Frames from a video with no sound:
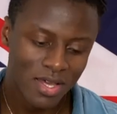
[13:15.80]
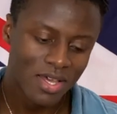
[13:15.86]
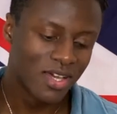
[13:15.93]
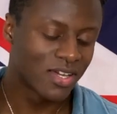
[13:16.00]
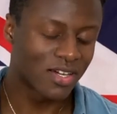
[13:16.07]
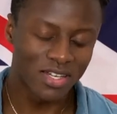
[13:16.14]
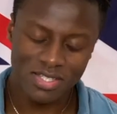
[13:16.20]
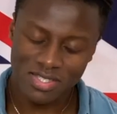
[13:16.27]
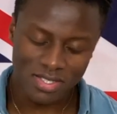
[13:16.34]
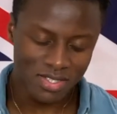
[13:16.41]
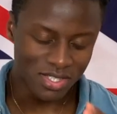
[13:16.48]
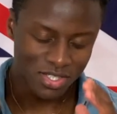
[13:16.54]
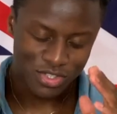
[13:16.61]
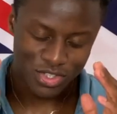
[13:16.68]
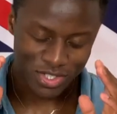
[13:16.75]
Custard is
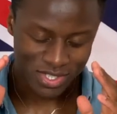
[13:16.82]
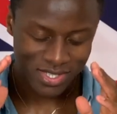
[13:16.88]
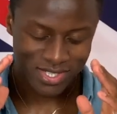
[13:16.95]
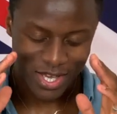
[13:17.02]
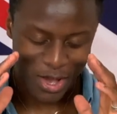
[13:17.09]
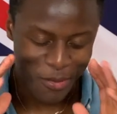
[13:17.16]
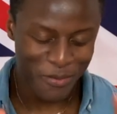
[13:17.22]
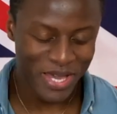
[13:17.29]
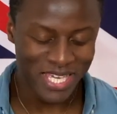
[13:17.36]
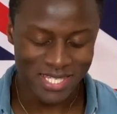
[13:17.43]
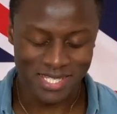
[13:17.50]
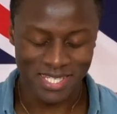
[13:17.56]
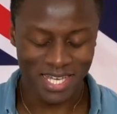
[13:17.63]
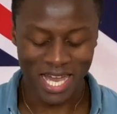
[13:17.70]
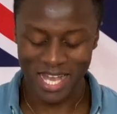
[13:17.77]
just
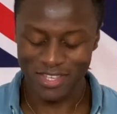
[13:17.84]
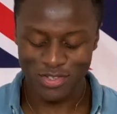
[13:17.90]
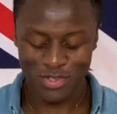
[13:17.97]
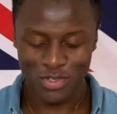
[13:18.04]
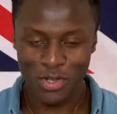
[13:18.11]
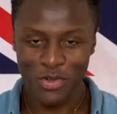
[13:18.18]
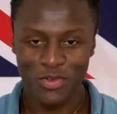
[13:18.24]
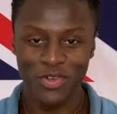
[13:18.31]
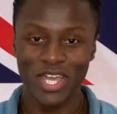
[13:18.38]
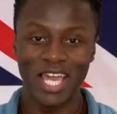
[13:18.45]
amazing. And you know,